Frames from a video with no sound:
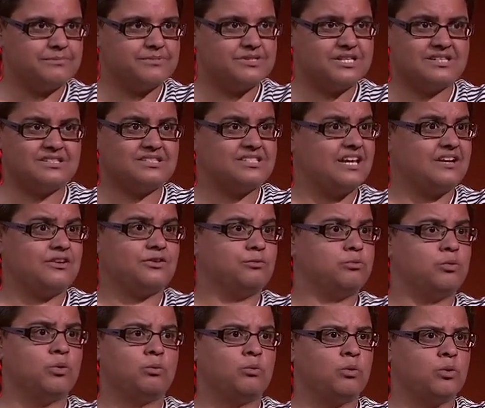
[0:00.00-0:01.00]
since the end
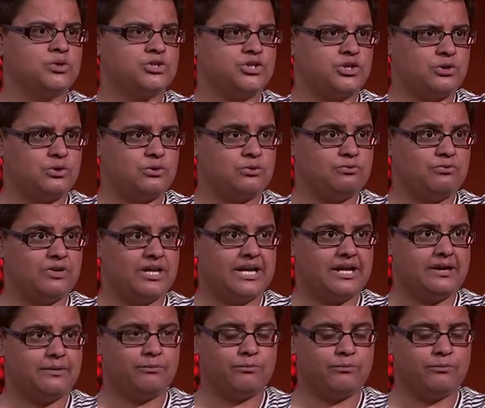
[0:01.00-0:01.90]
of World War II, really.